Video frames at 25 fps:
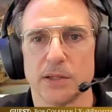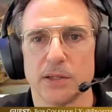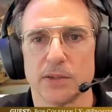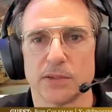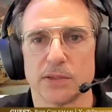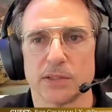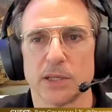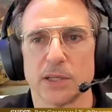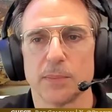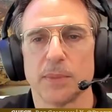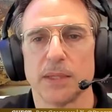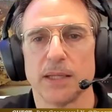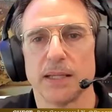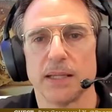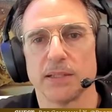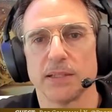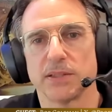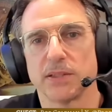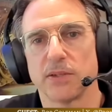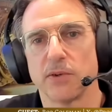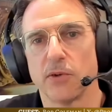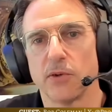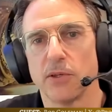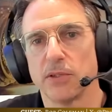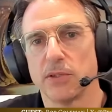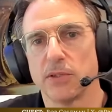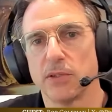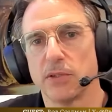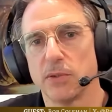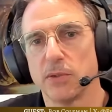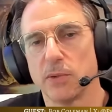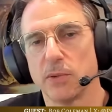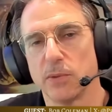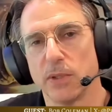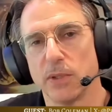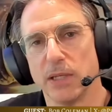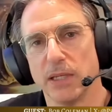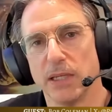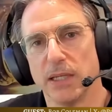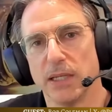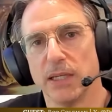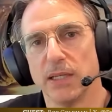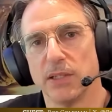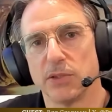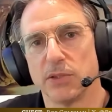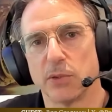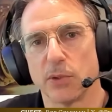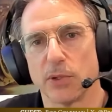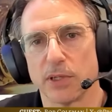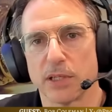you know, something that's going to
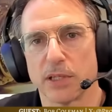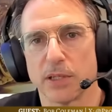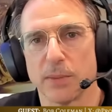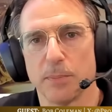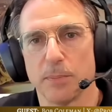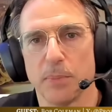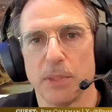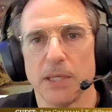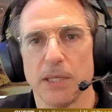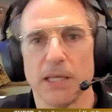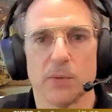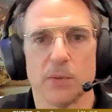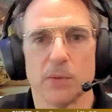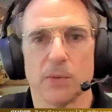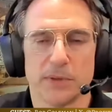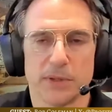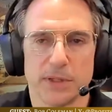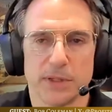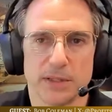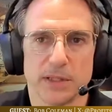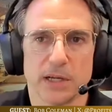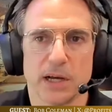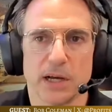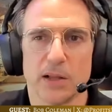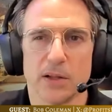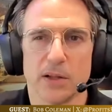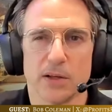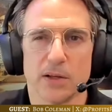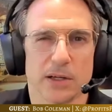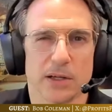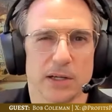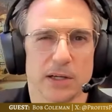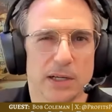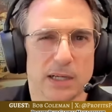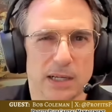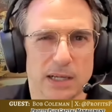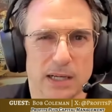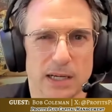sort of compete with the dollar.